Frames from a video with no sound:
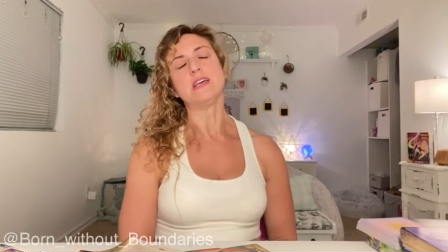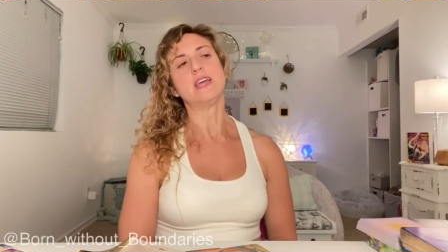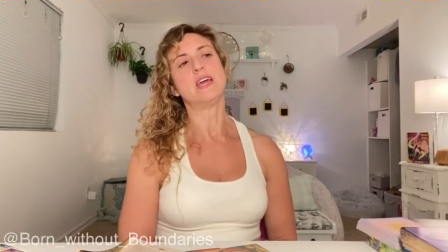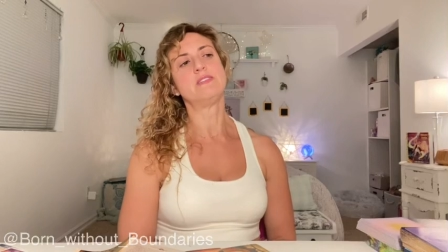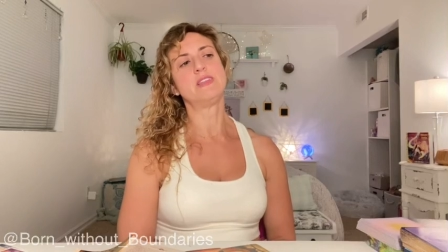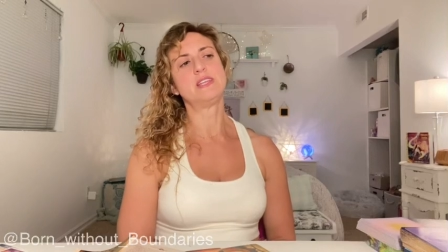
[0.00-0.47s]

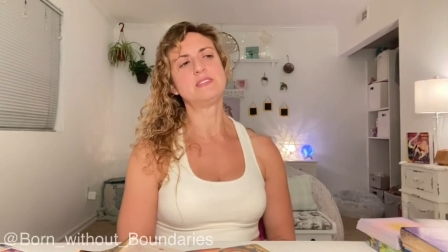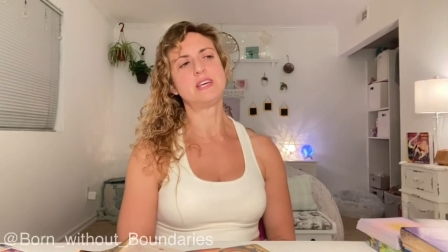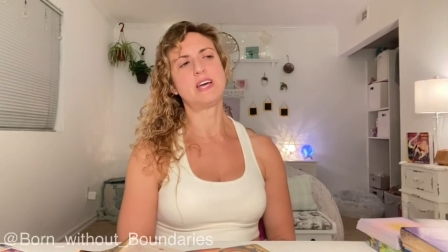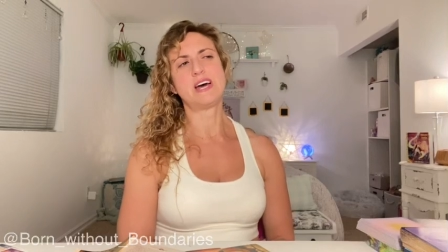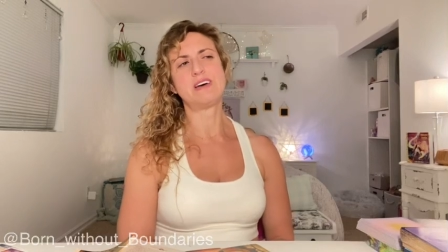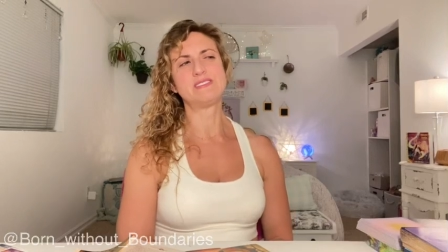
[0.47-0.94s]
And then to
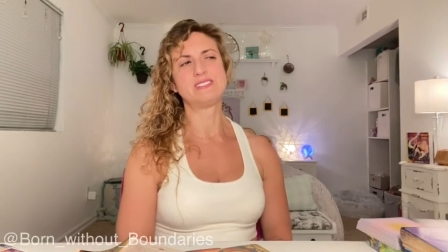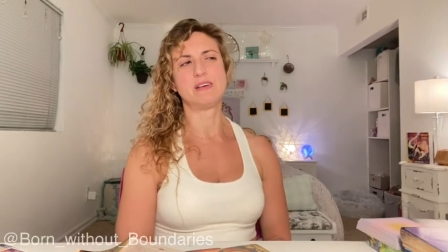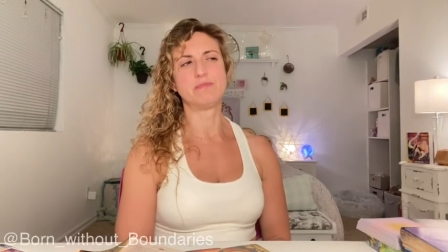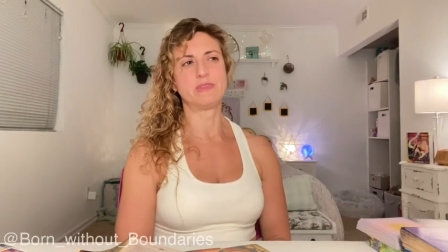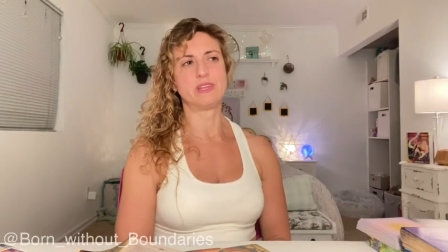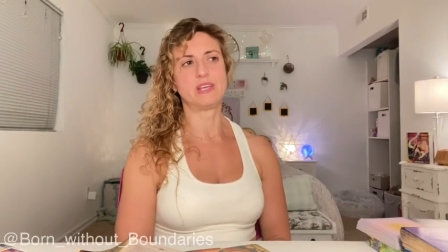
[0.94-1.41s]
have
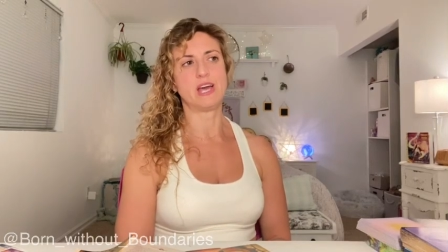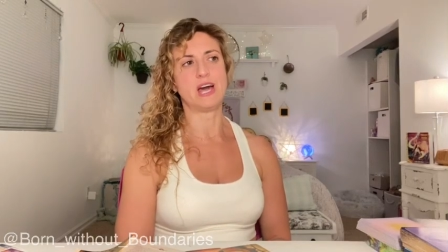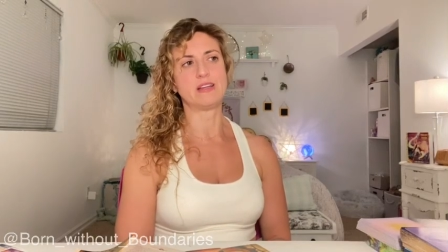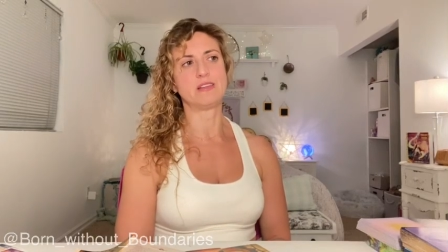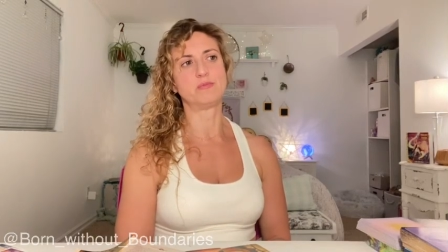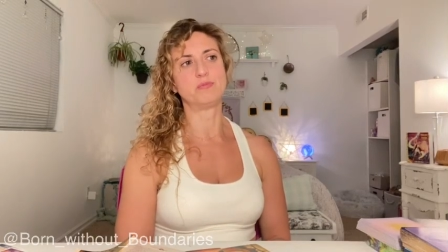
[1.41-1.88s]
something
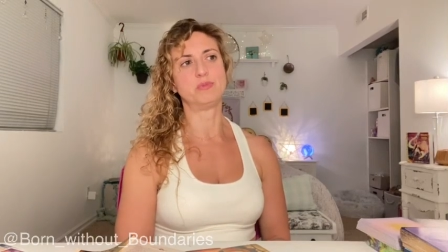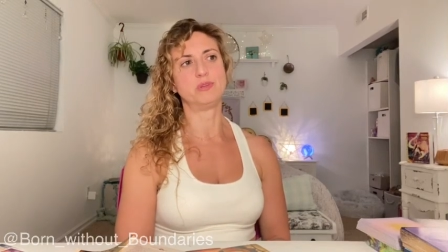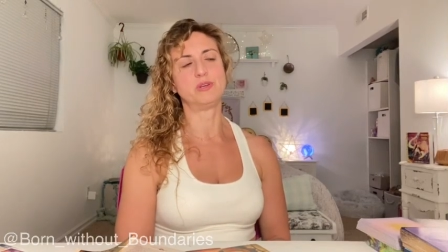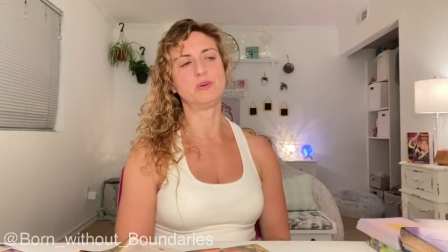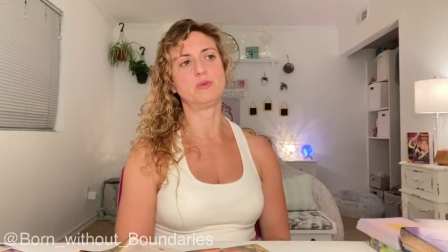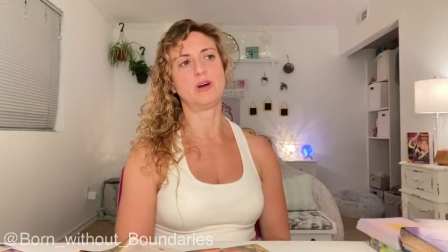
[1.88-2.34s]
out of the
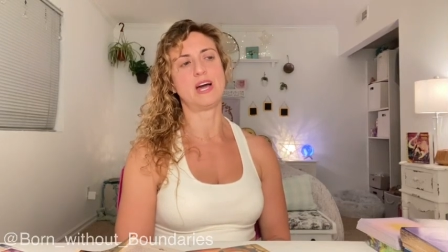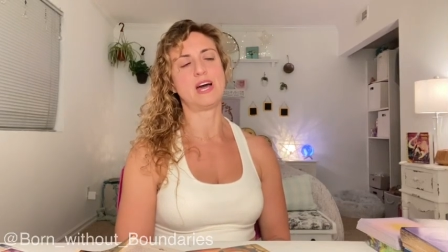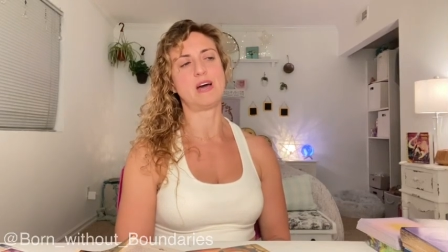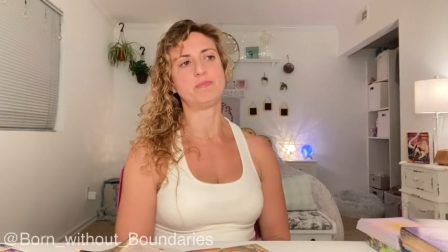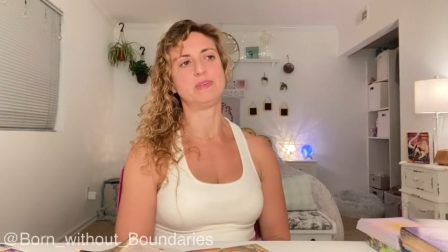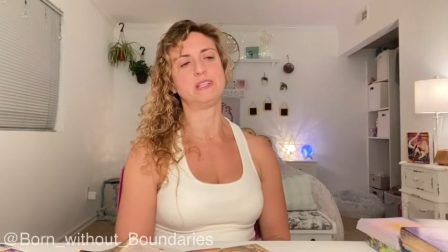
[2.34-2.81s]
blue
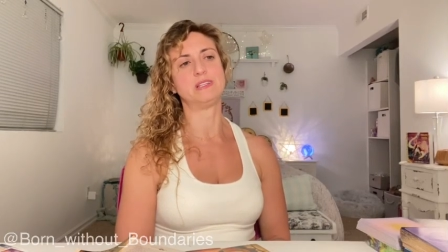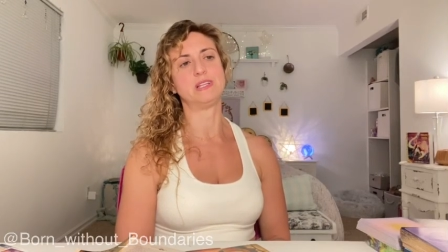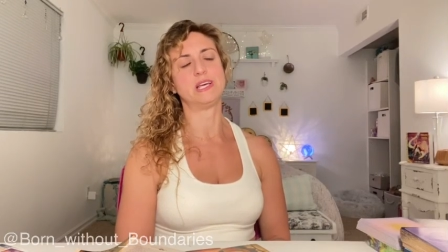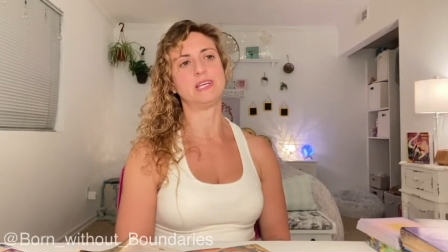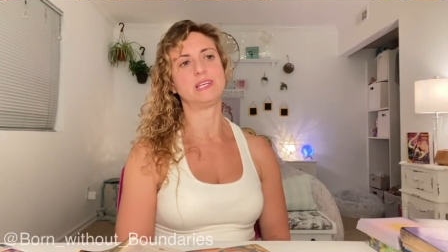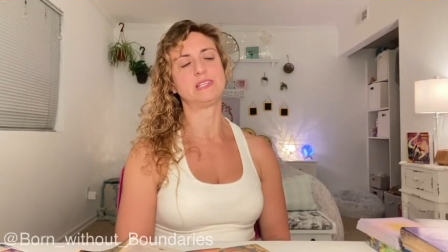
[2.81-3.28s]
happen,
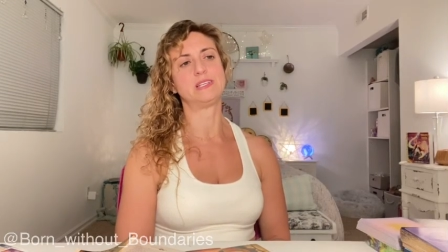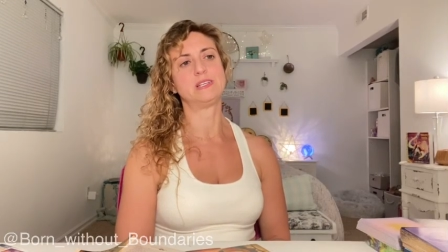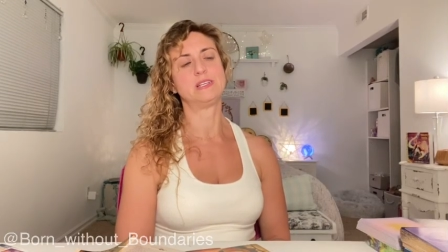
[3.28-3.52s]
like